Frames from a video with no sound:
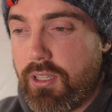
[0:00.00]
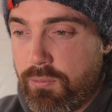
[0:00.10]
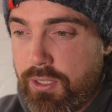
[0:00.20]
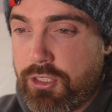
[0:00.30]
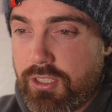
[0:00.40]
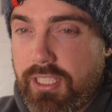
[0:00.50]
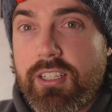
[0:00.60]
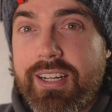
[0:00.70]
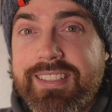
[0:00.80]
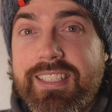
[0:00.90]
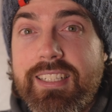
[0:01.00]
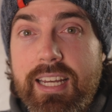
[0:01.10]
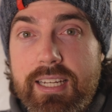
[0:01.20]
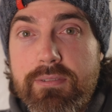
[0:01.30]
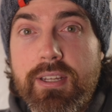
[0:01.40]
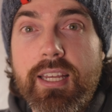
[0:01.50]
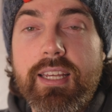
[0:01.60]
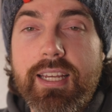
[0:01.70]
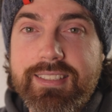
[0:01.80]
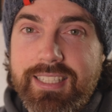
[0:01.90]
originally I did have
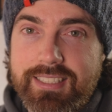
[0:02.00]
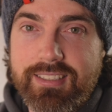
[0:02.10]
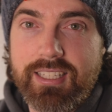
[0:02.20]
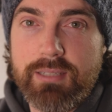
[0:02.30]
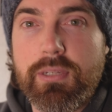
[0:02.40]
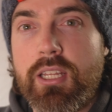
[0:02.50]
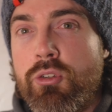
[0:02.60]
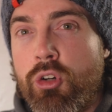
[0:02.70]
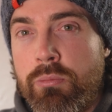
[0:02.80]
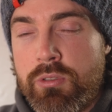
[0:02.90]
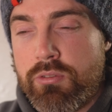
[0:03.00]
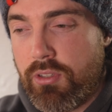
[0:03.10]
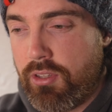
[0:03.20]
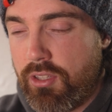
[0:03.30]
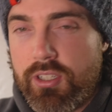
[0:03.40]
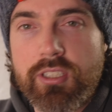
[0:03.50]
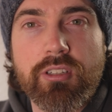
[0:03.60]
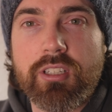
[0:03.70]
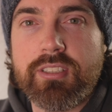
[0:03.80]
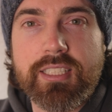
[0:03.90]
a desk lamp, a normal
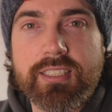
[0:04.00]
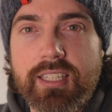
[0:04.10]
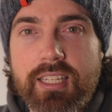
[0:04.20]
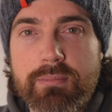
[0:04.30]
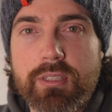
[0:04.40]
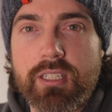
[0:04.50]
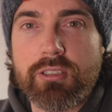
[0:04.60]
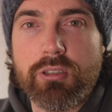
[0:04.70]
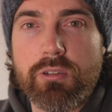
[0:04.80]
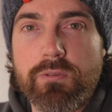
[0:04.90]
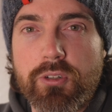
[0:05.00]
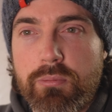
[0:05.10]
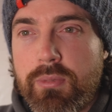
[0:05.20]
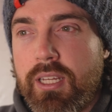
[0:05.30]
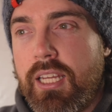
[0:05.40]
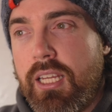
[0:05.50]
$30 desk lamp that I got from